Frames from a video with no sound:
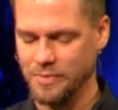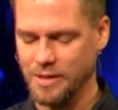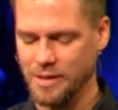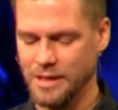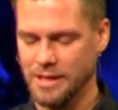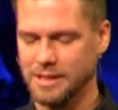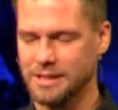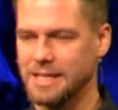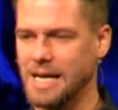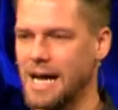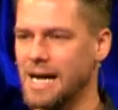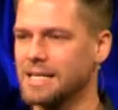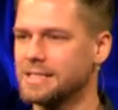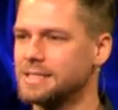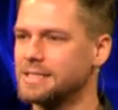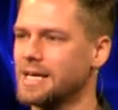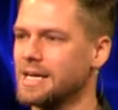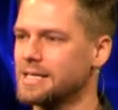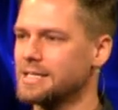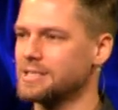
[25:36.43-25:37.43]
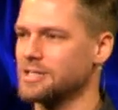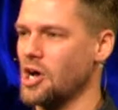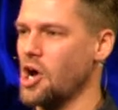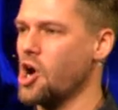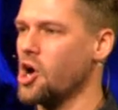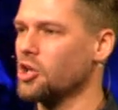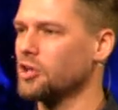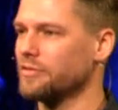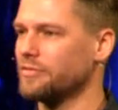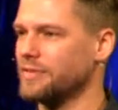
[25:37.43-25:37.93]
And God does
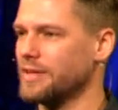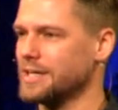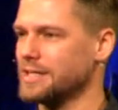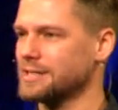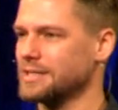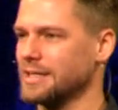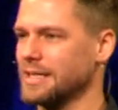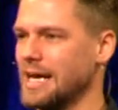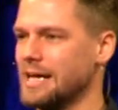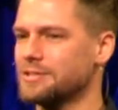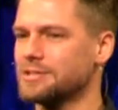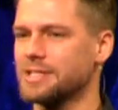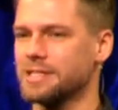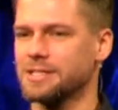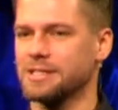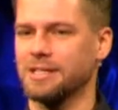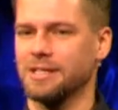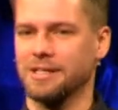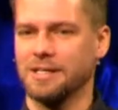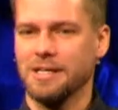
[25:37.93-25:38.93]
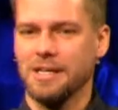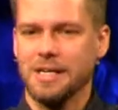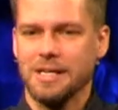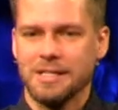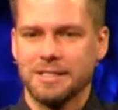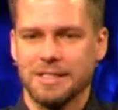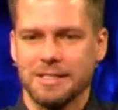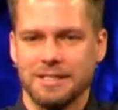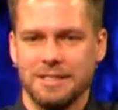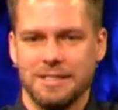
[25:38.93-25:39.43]
all of this, allows us to
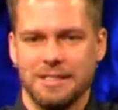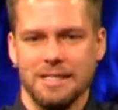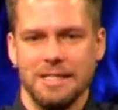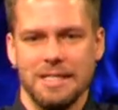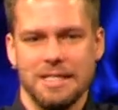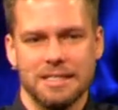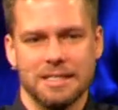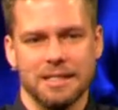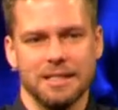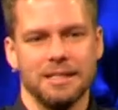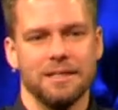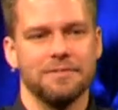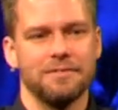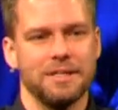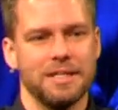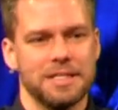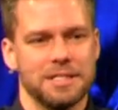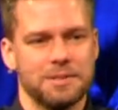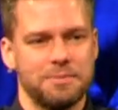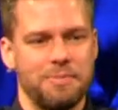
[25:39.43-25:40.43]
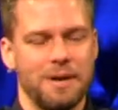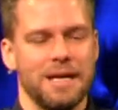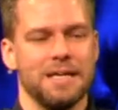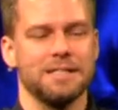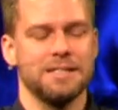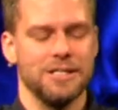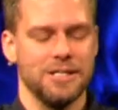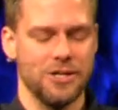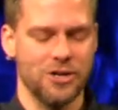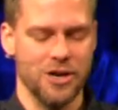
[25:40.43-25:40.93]
see and to live in this
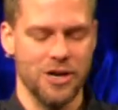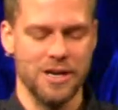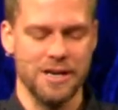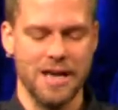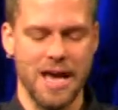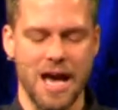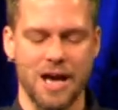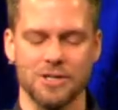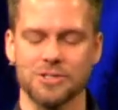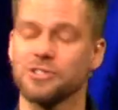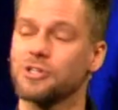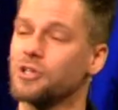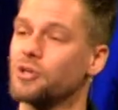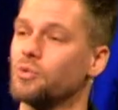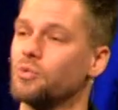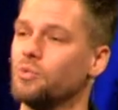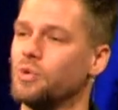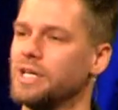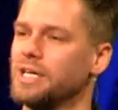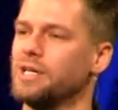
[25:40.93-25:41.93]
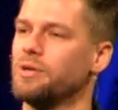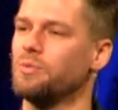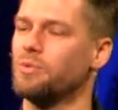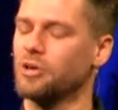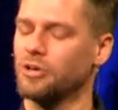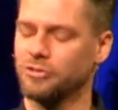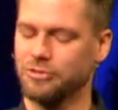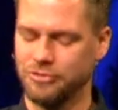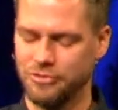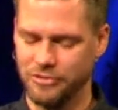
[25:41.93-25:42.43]
space here and now so that we
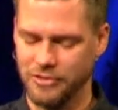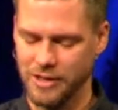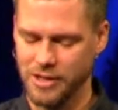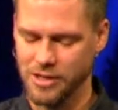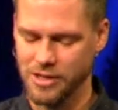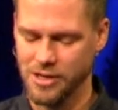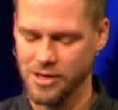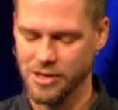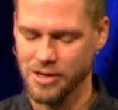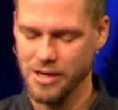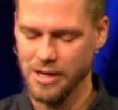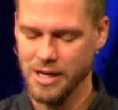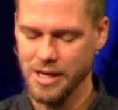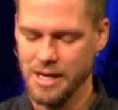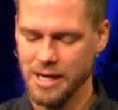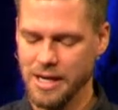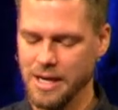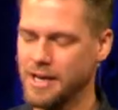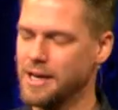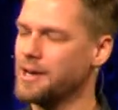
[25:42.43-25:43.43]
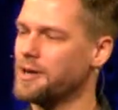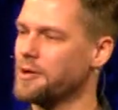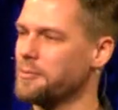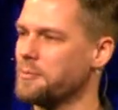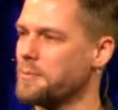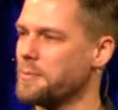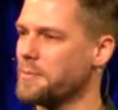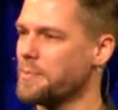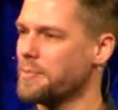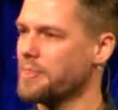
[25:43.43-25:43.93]
will fear him.
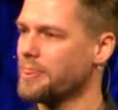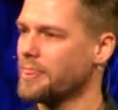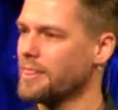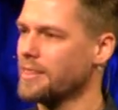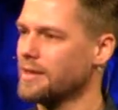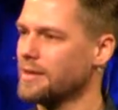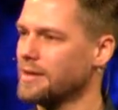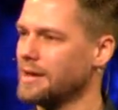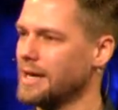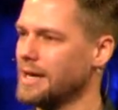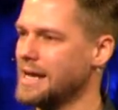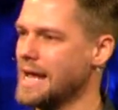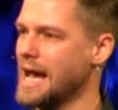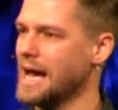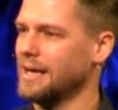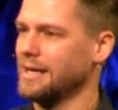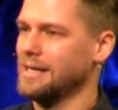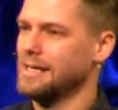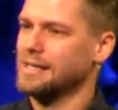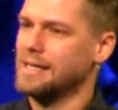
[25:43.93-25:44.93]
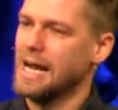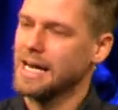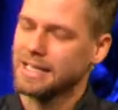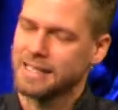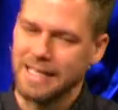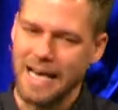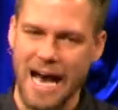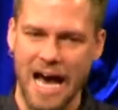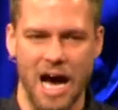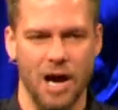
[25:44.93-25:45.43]
And not
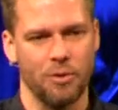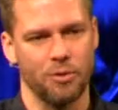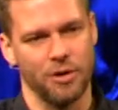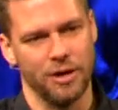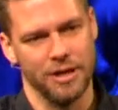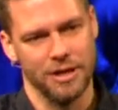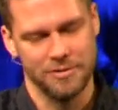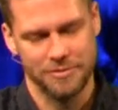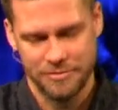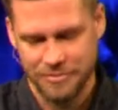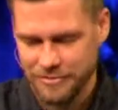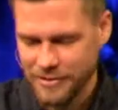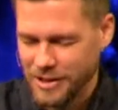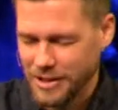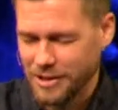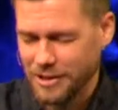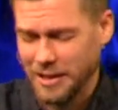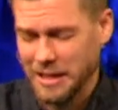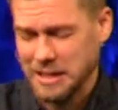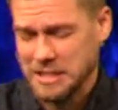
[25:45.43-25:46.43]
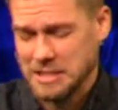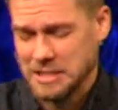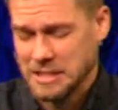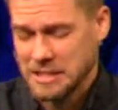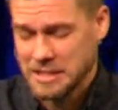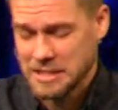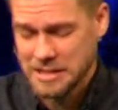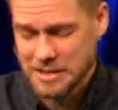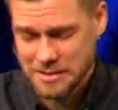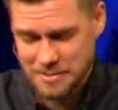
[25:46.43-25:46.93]
cower in fear like he's going
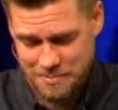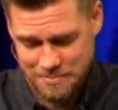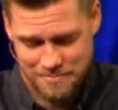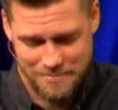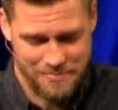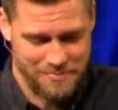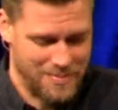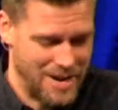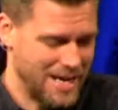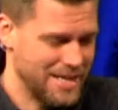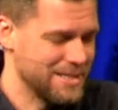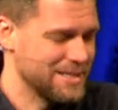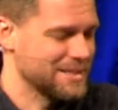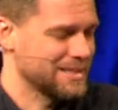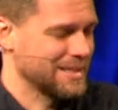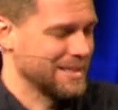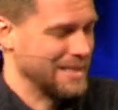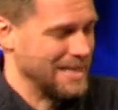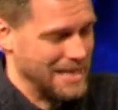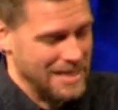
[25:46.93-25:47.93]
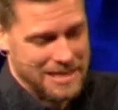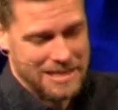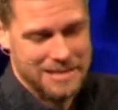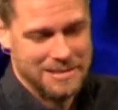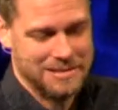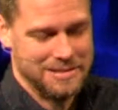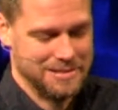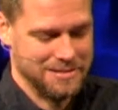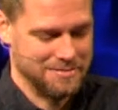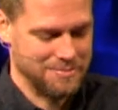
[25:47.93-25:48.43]
to smite us and hit
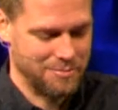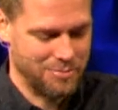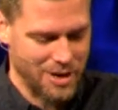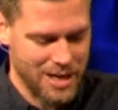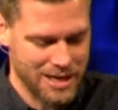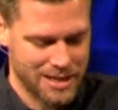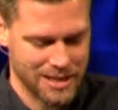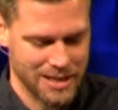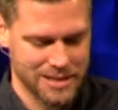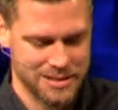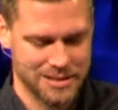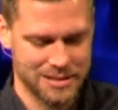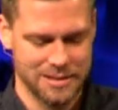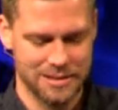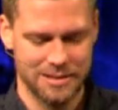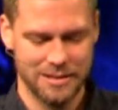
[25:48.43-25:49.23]
us and break us,